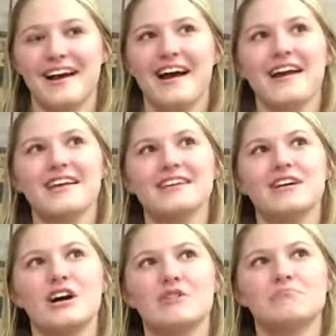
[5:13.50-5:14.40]

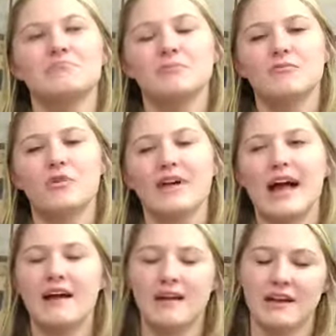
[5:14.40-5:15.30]
Oh, yeah.
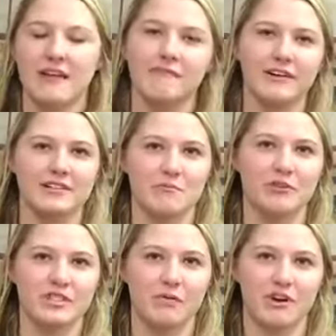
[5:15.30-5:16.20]
On Netflix, I
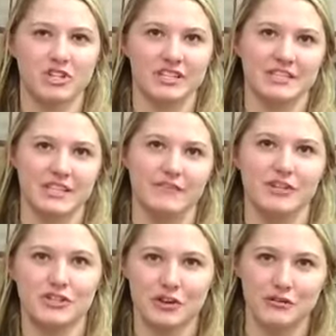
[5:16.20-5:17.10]
mostly watch, like, TV
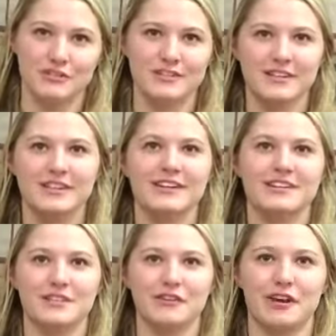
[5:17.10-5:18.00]
shows.
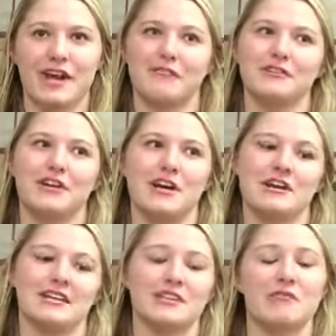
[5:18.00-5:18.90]
So, like, after I
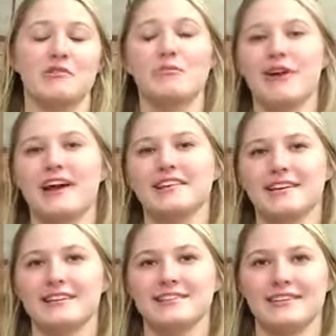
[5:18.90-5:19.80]
get done with
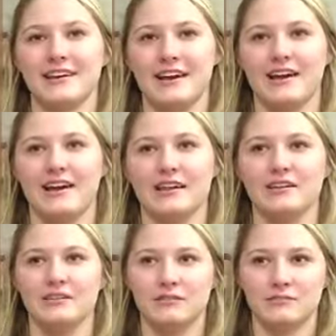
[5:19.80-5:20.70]
practice, I
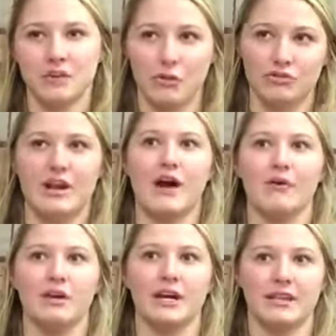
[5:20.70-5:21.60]
go
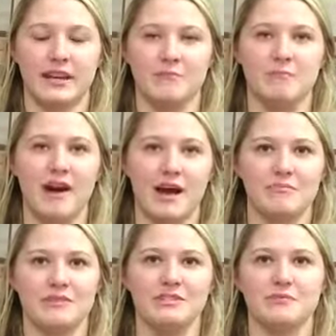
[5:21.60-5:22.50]
shower, and then I pop
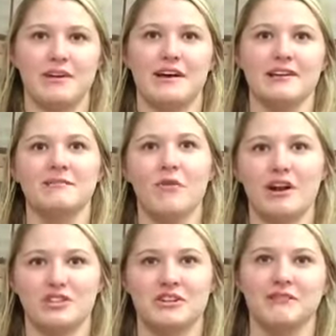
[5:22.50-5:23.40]
into bed,
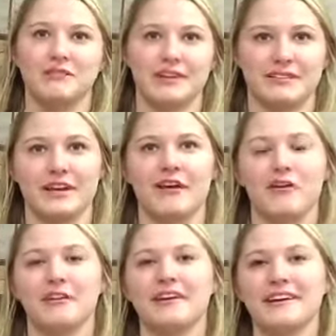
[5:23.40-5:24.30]
watch Netflix, like, all
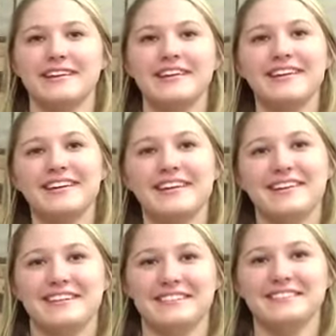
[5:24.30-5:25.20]
night.
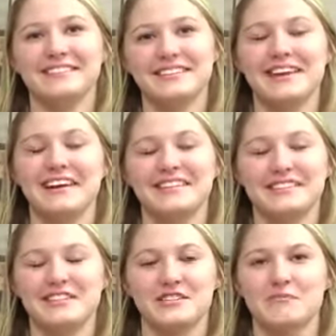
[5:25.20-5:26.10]
And, yeah,
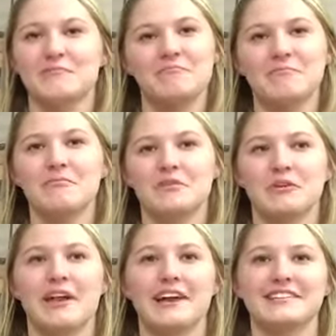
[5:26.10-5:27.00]
it's
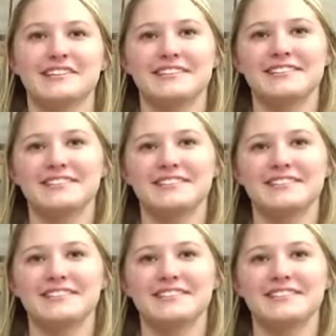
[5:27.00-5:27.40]
relaxing.